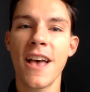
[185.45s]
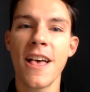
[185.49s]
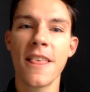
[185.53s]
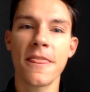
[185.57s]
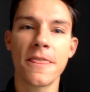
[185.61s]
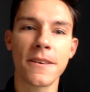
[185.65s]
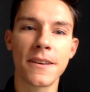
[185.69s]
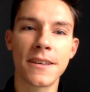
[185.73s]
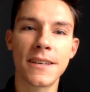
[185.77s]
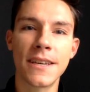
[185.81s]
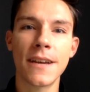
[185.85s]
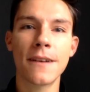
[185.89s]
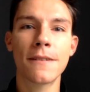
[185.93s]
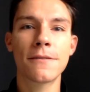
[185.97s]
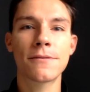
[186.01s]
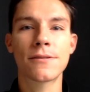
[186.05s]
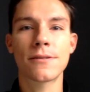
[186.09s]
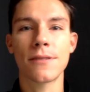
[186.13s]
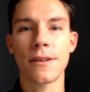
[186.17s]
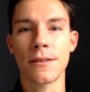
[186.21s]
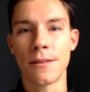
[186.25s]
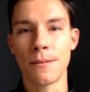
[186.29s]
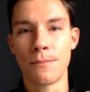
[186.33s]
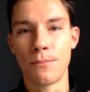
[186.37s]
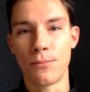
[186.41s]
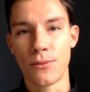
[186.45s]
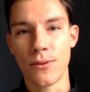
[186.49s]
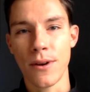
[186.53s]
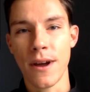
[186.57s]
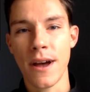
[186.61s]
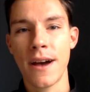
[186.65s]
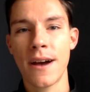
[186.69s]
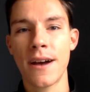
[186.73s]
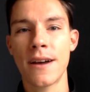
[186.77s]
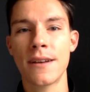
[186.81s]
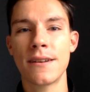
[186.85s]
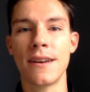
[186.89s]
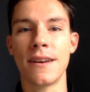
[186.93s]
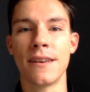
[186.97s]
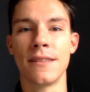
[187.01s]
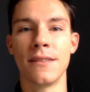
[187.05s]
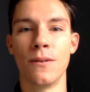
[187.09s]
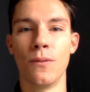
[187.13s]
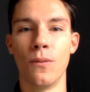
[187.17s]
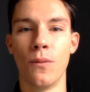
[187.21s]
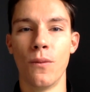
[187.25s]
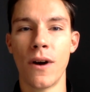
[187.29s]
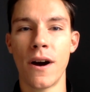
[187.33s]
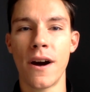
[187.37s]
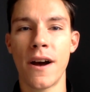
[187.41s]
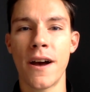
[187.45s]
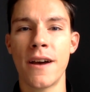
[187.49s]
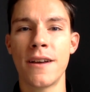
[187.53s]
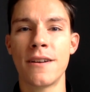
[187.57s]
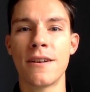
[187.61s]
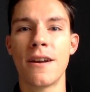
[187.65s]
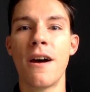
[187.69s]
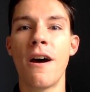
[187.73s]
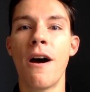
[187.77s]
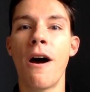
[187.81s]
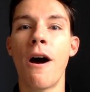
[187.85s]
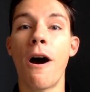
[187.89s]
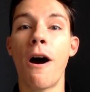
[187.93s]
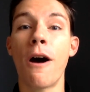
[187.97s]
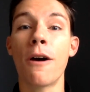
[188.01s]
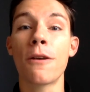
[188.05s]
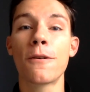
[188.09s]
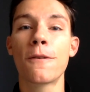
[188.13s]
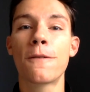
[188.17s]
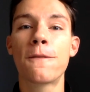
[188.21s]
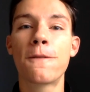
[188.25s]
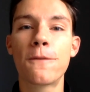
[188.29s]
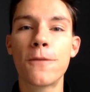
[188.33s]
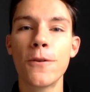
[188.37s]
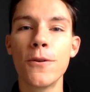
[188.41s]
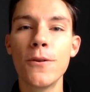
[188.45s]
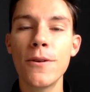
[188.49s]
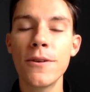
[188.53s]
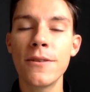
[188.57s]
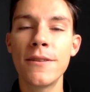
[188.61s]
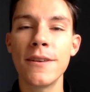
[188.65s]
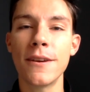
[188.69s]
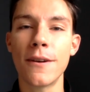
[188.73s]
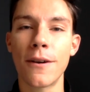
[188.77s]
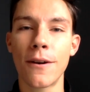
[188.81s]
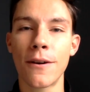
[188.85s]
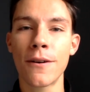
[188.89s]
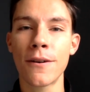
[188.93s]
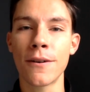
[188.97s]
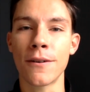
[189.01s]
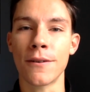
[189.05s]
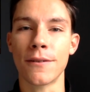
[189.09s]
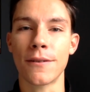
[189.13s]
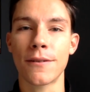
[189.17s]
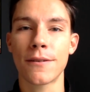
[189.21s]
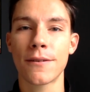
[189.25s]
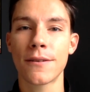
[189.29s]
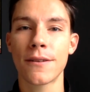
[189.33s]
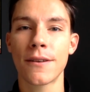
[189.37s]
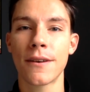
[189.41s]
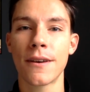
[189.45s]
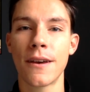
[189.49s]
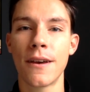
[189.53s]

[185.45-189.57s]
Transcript: the gifts of the bread and the wine are the fruit of the earth,